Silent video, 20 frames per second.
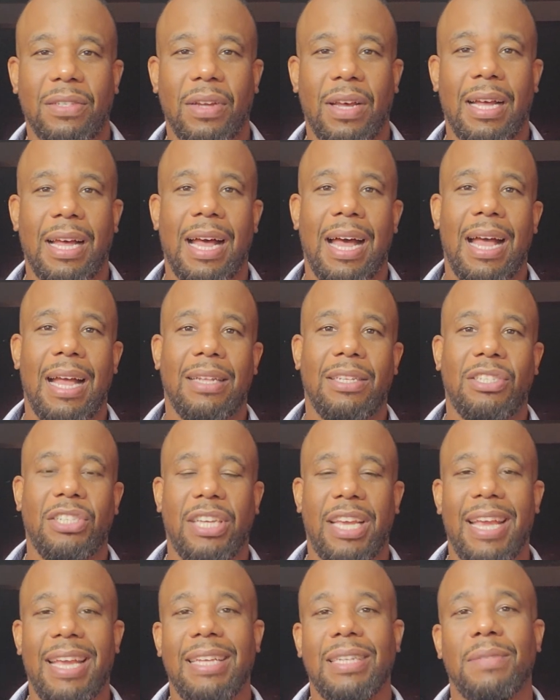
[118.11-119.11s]
So I
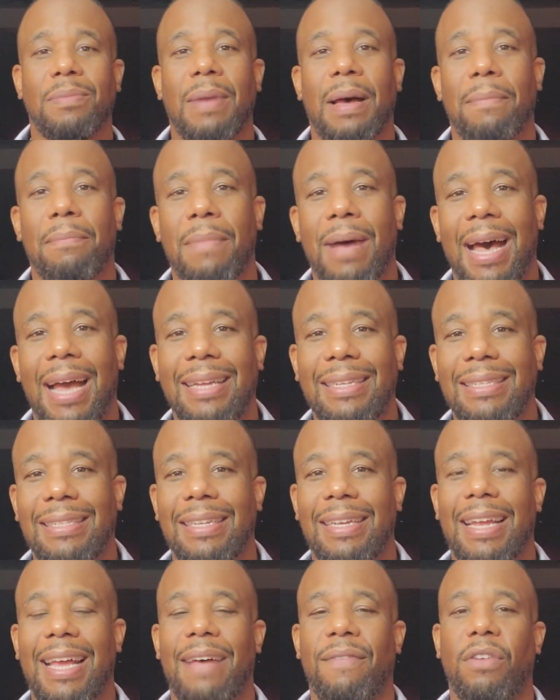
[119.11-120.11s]
change my
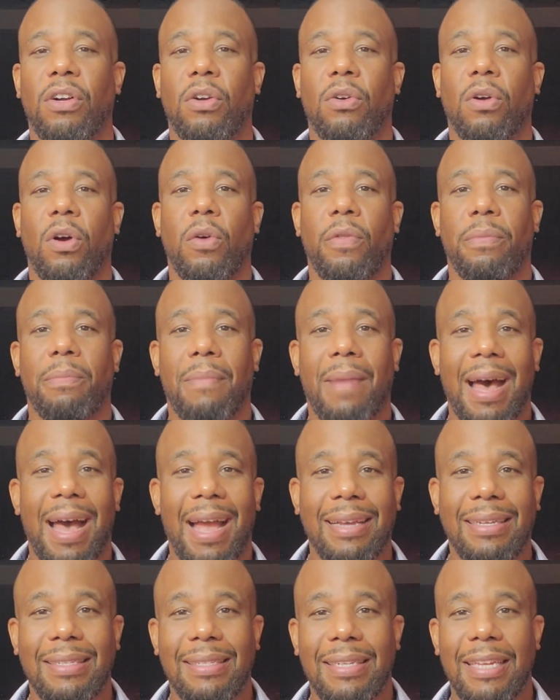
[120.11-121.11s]
mindset. I have a growth
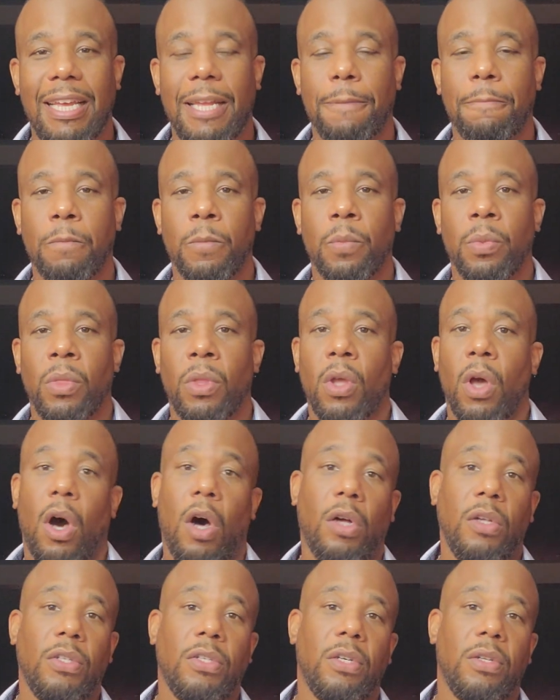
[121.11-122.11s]
mindset.
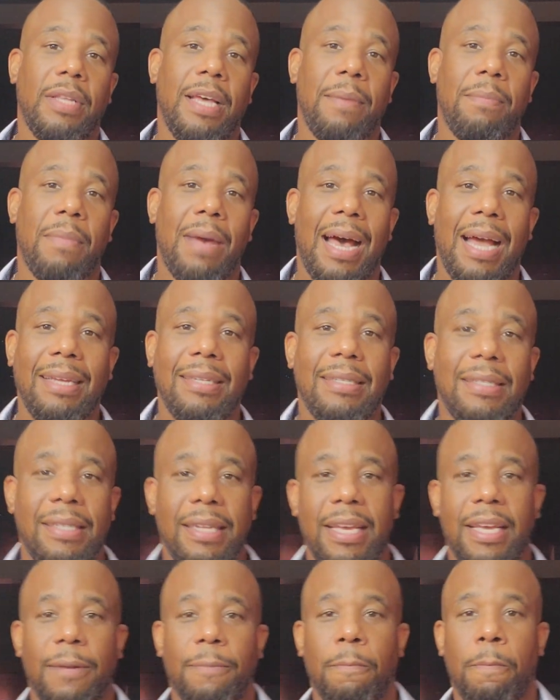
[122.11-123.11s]
Also, that
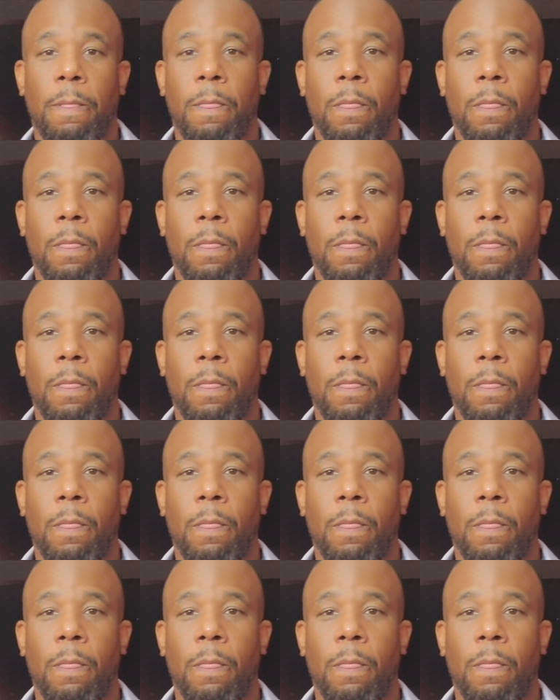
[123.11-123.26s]
mindset